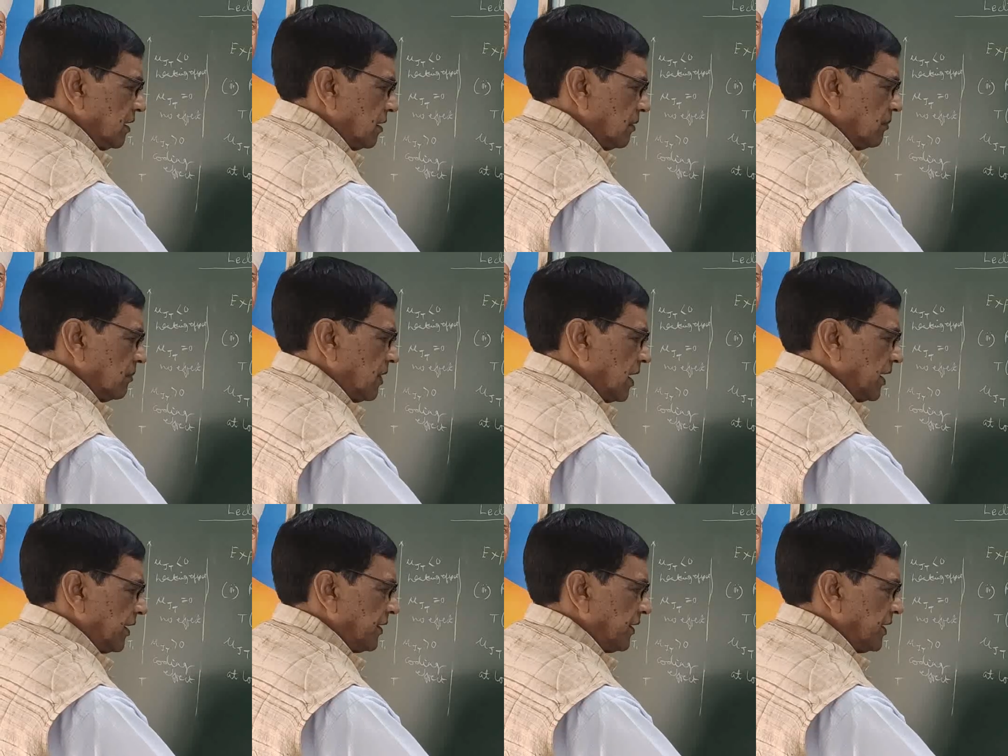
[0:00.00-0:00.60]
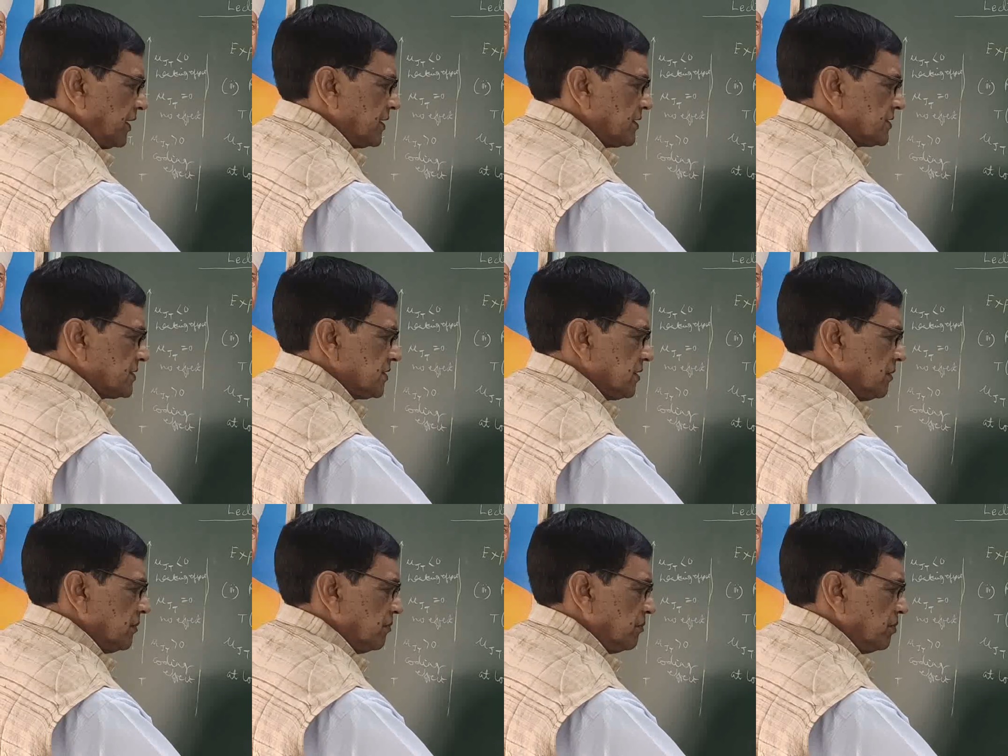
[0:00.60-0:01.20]
minus
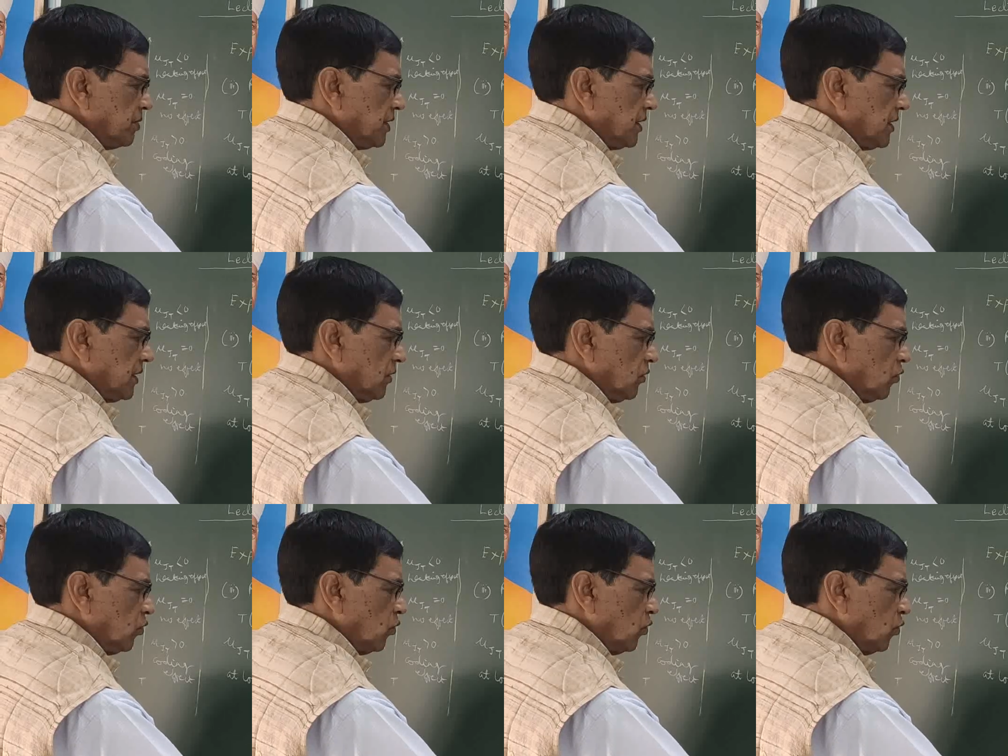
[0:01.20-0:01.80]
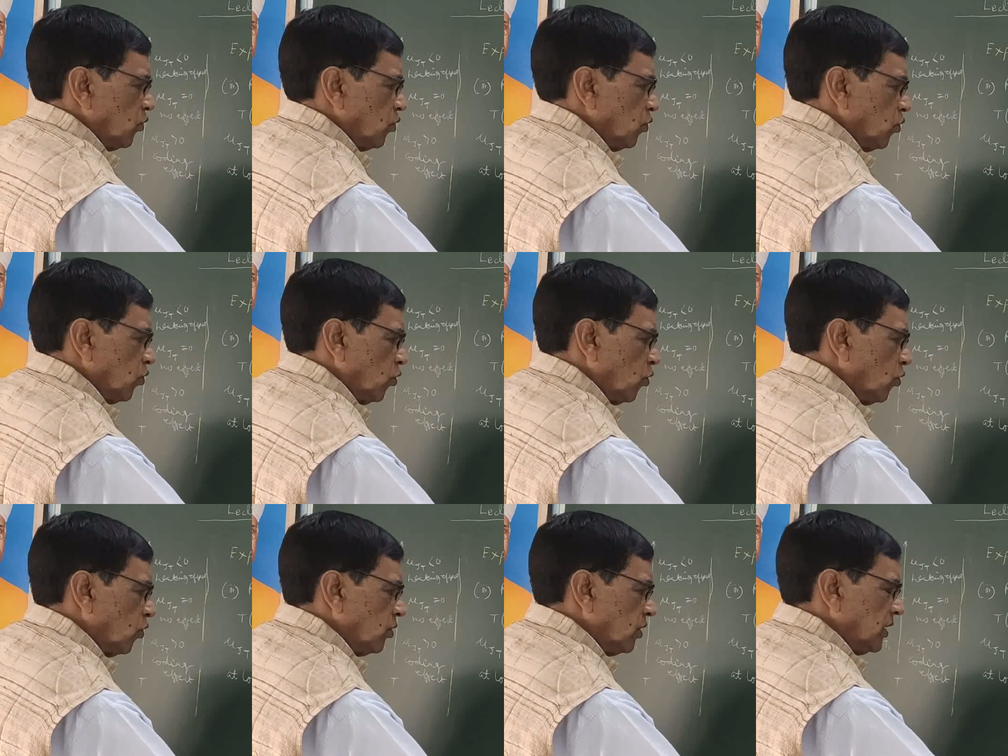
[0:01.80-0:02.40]
B
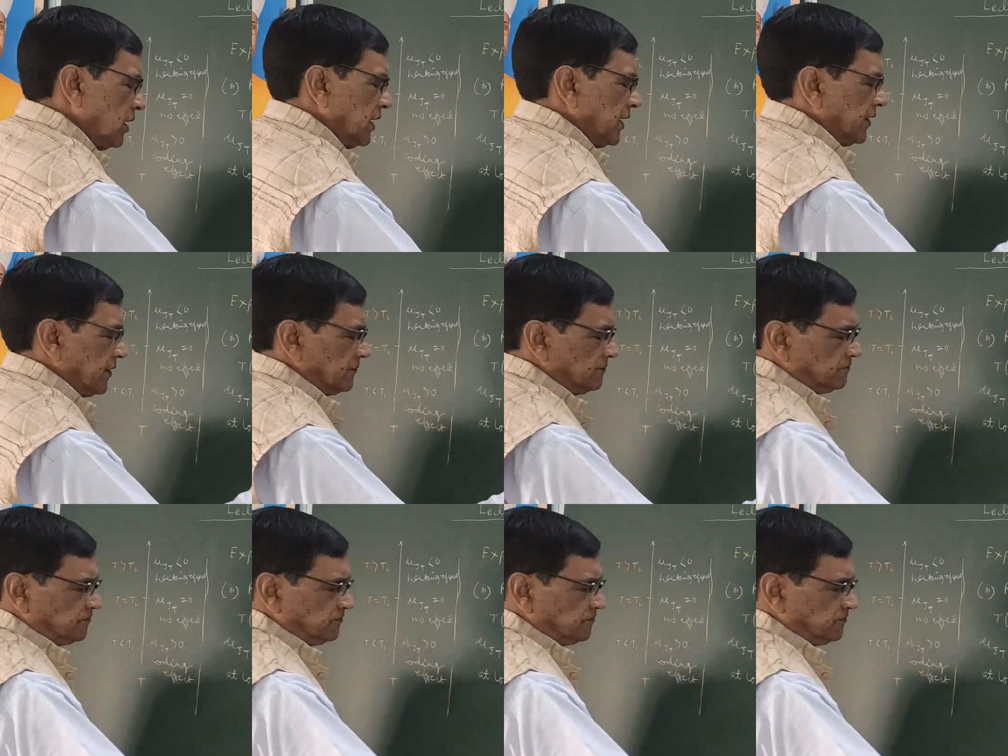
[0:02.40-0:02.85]
only.